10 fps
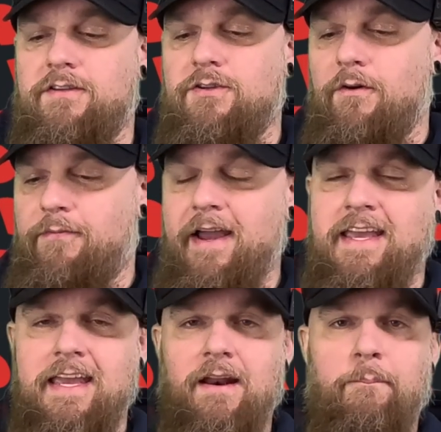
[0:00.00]
So if I
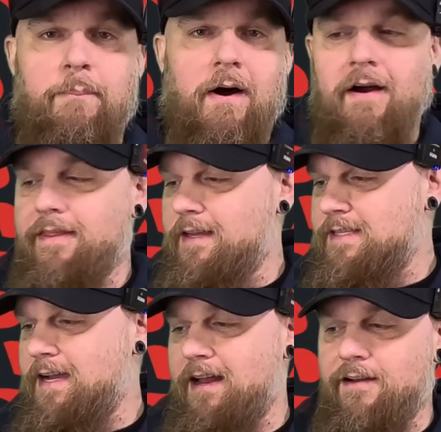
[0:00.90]
can get a bar that's
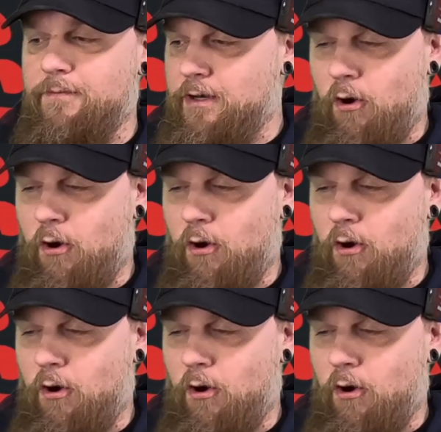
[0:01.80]
kind of an